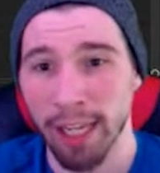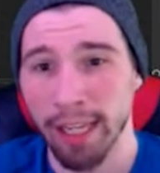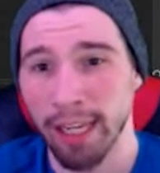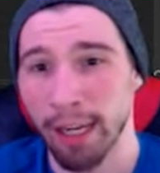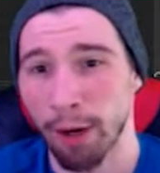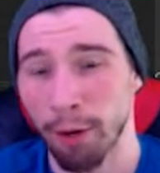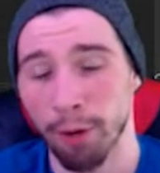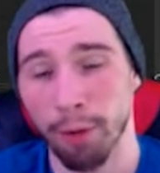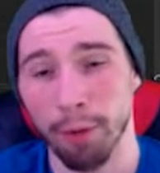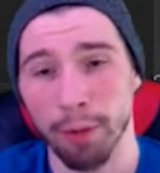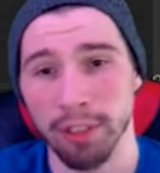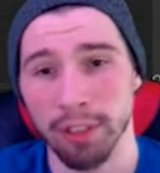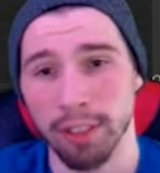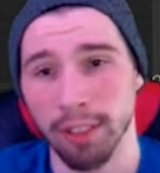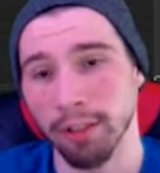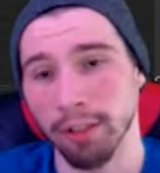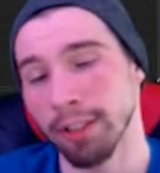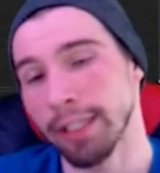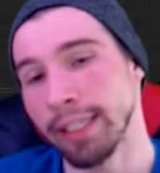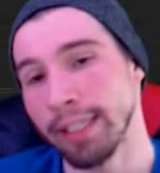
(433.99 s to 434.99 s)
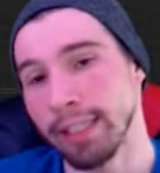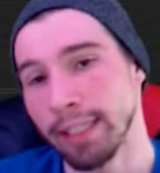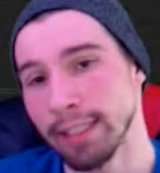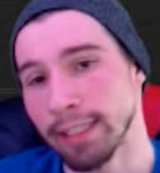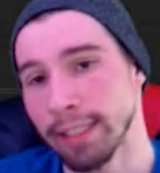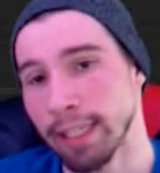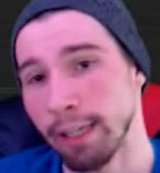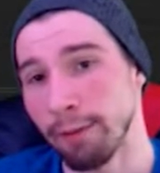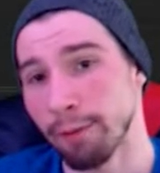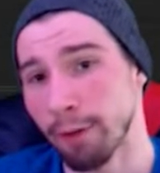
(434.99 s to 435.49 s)
Now in order to delete these
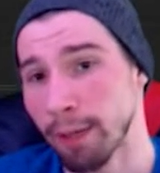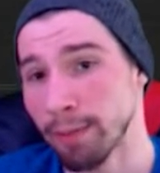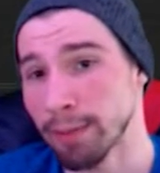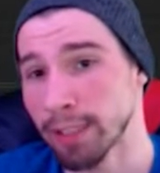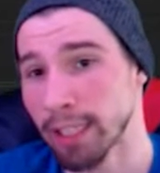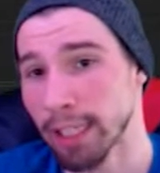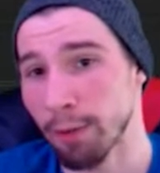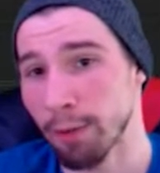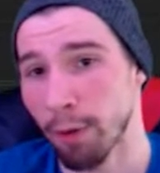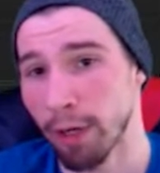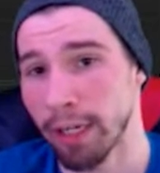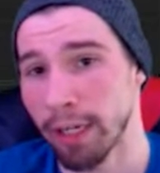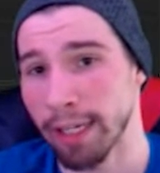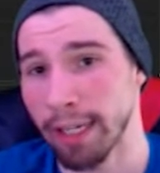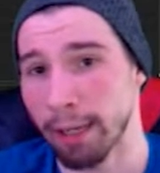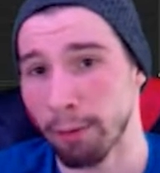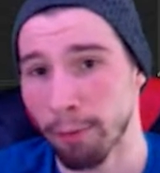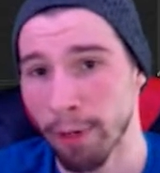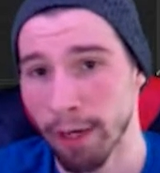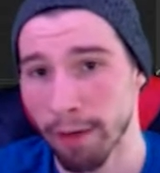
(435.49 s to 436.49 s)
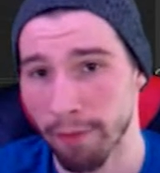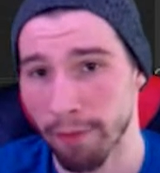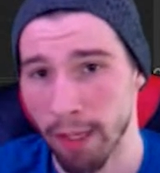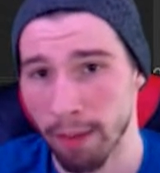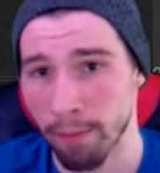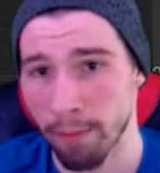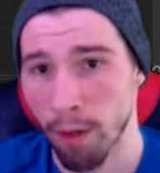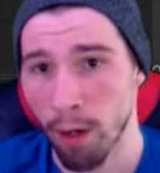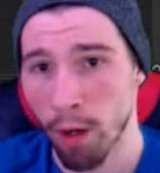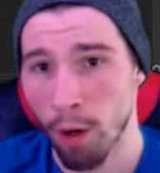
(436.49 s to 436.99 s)
keyframes, say you wanted to get rid of
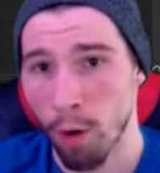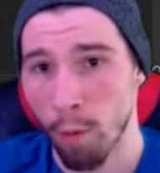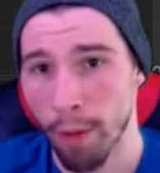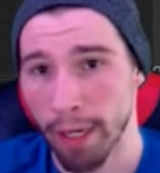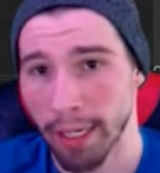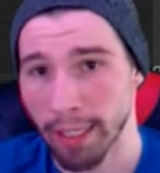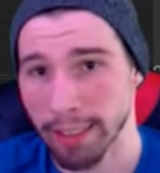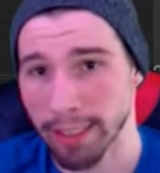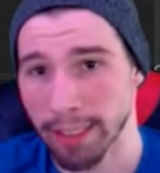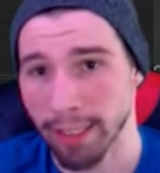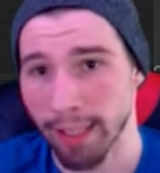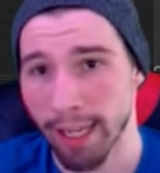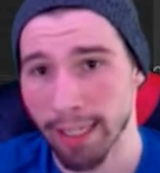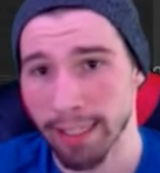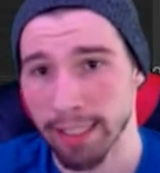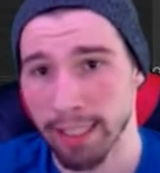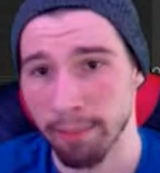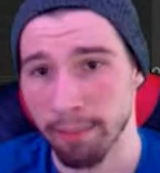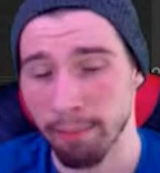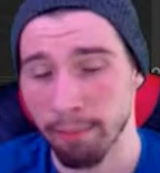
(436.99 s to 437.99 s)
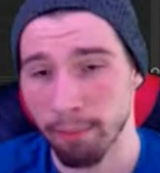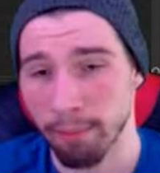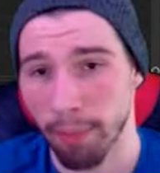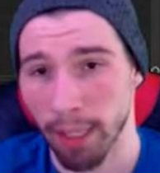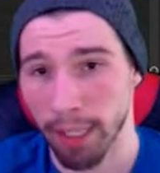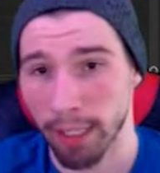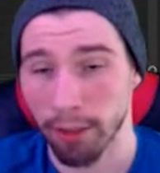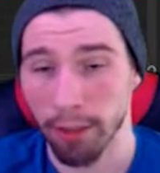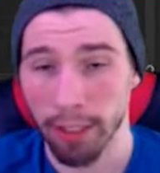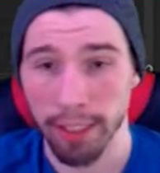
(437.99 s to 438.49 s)
them, we can select them
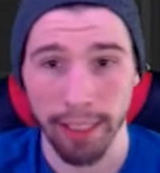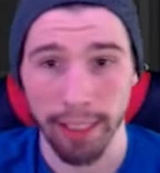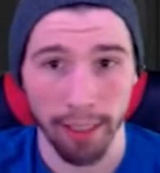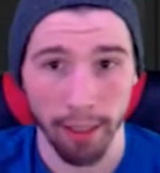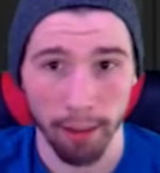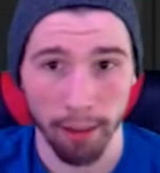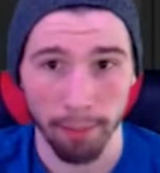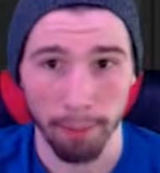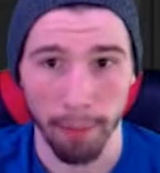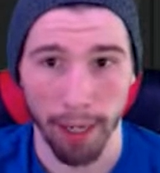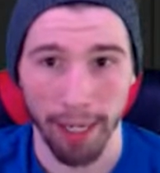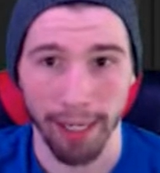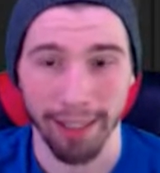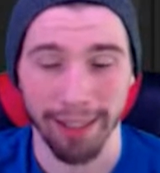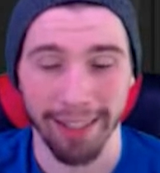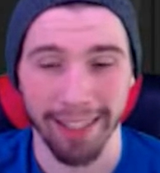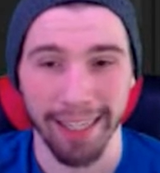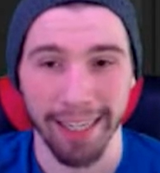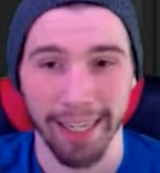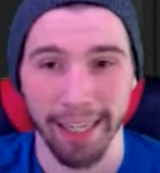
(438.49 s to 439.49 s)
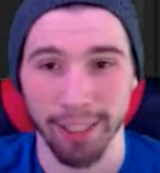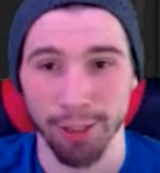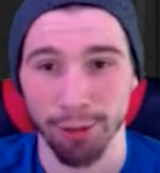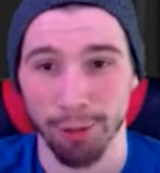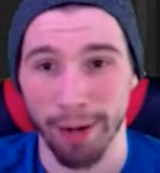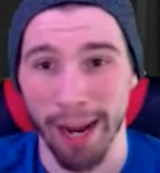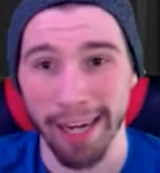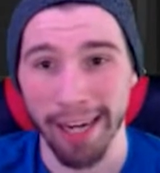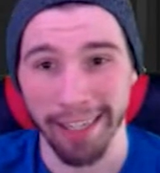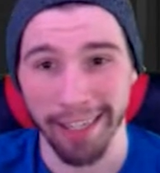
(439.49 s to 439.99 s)
by clicking and
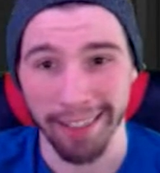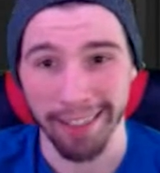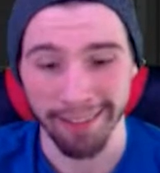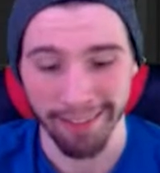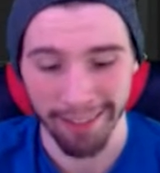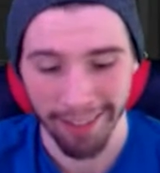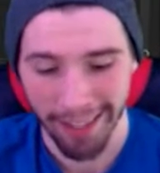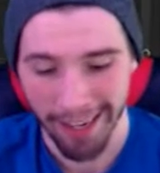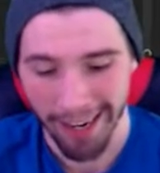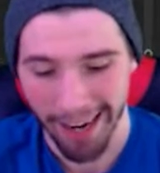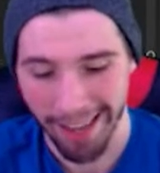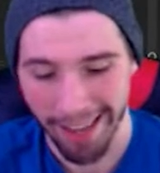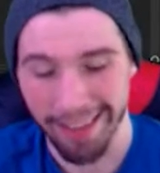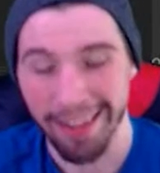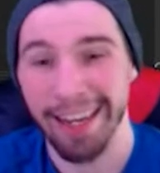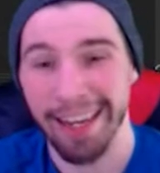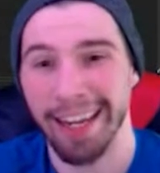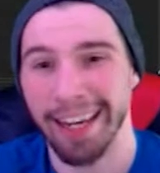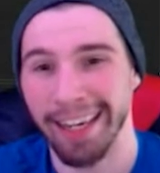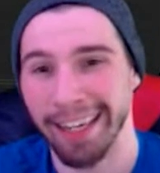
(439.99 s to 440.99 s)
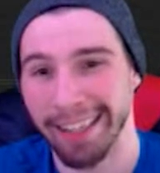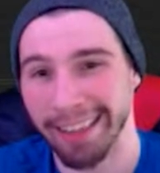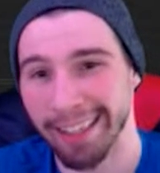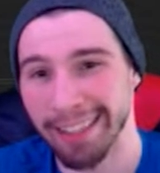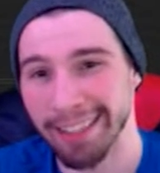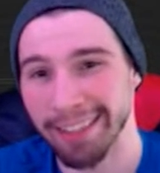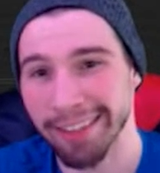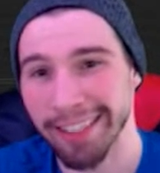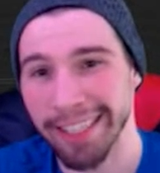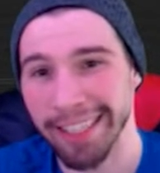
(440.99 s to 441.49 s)
dragging, and then hitting the
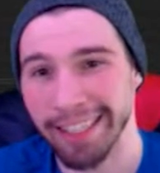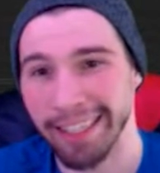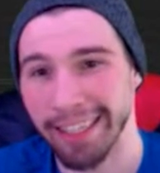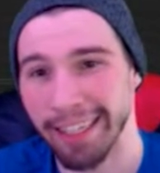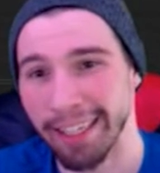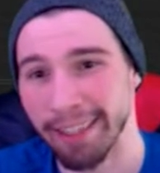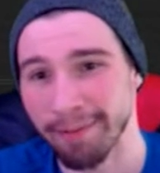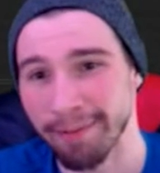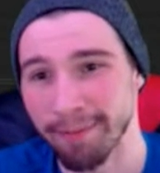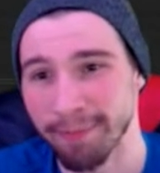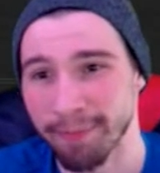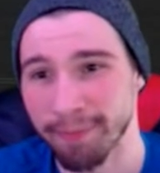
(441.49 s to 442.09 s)
delete key.